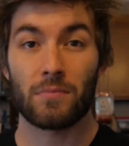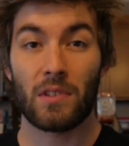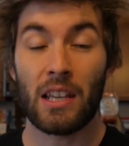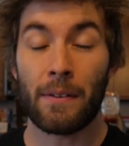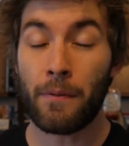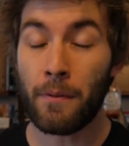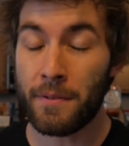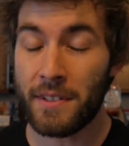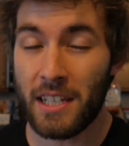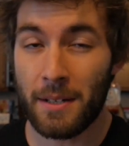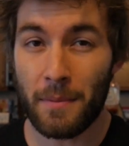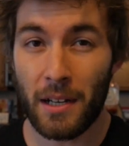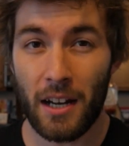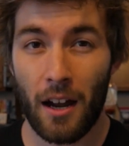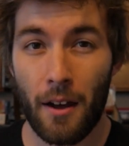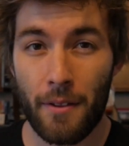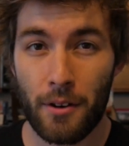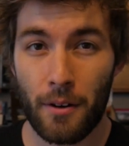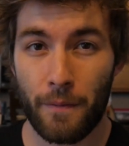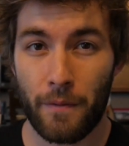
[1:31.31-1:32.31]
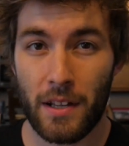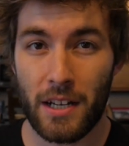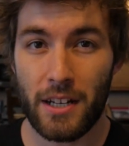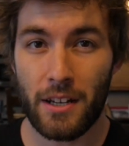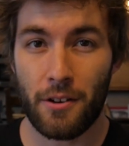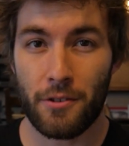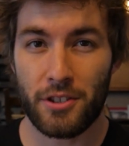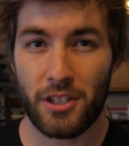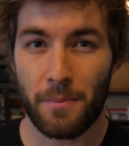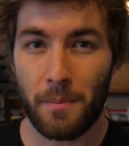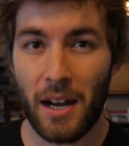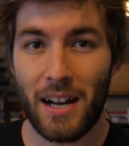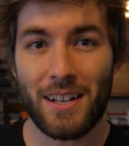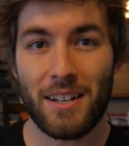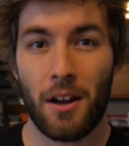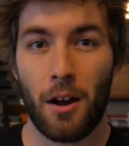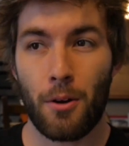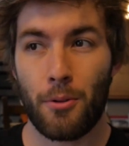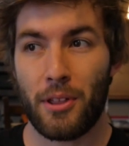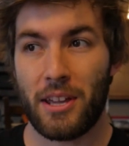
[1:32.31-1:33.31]
If you've seen my other videos, you might
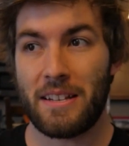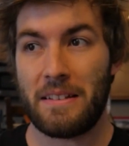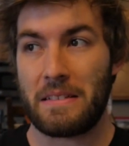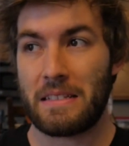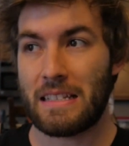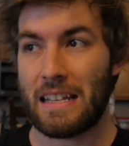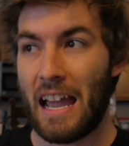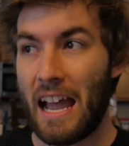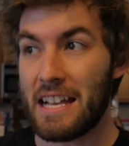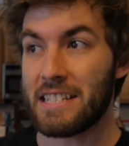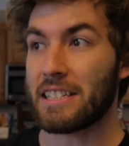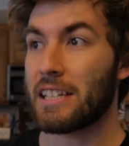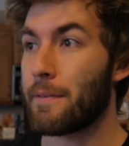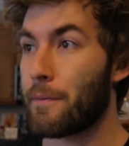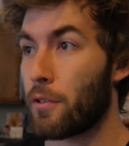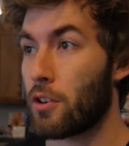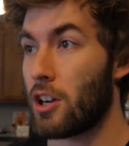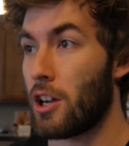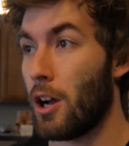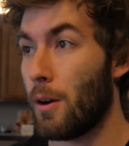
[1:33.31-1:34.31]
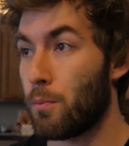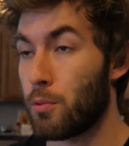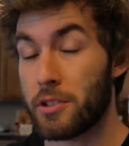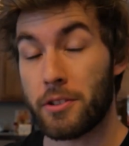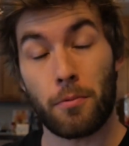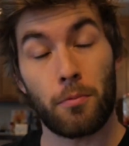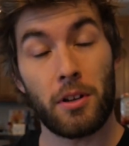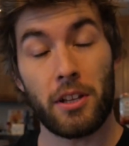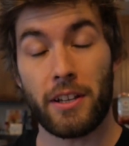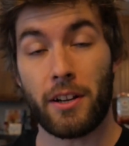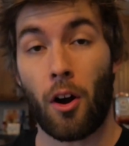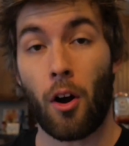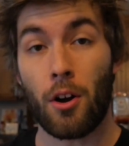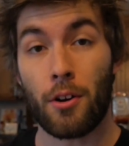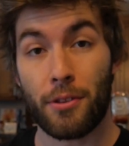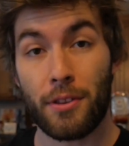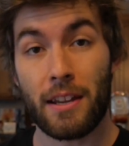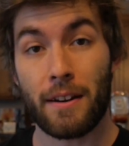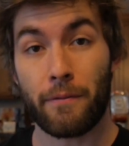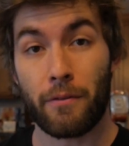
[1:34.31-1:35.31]
know that asking for help was a really
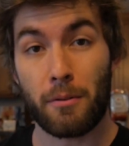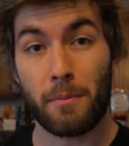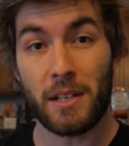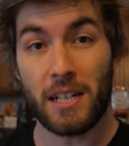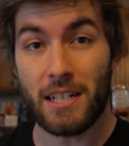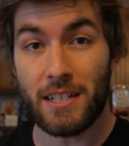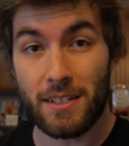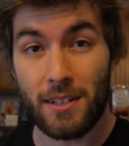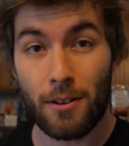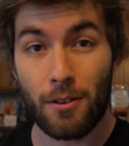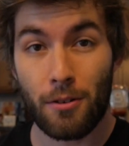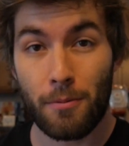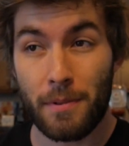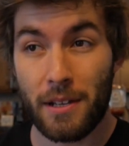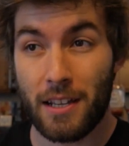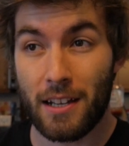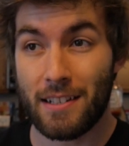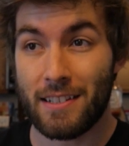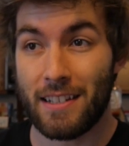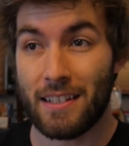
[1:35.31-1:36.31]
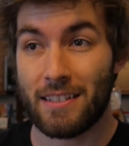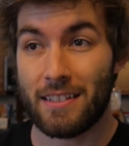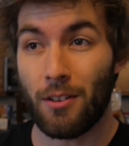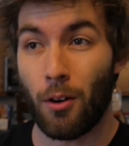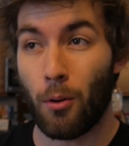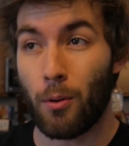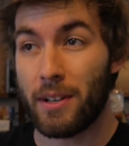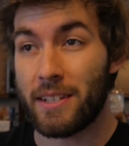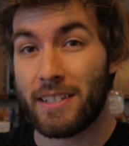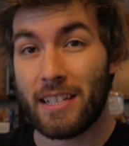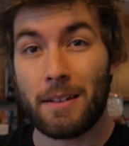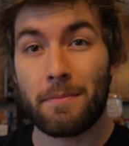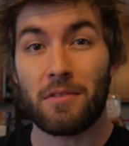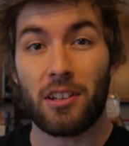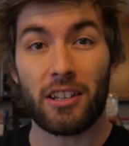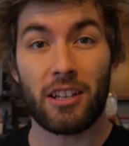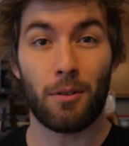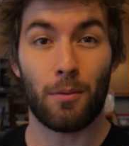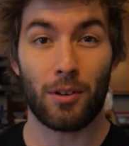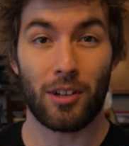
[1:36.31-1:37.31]
hard thing for me to do because it always seemed
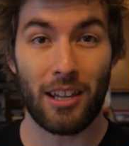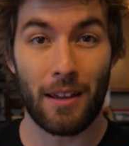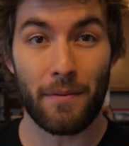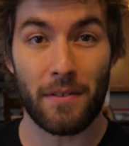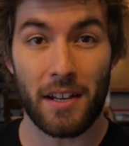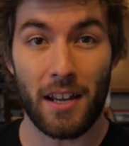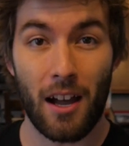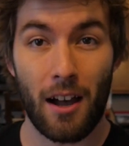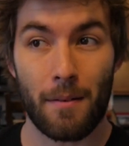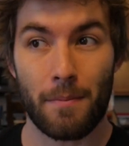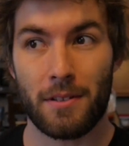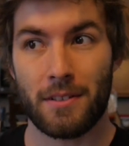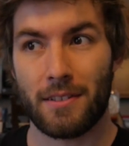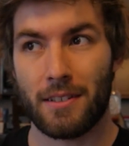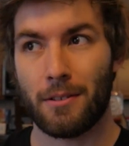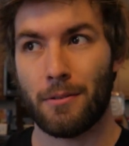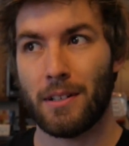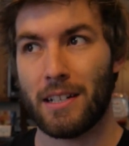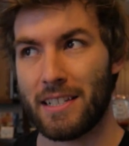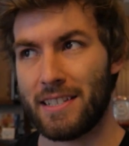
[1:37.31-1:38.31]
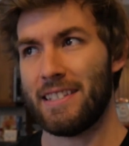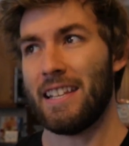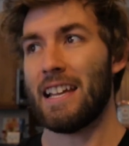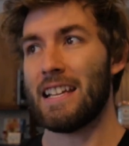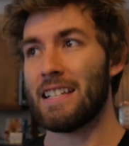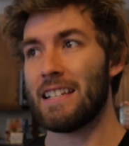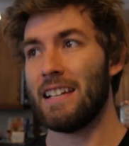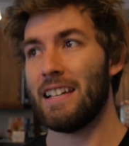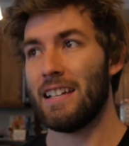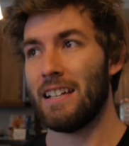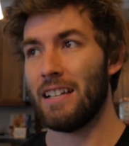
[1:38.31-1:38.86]
like you were giving up, and to an extent,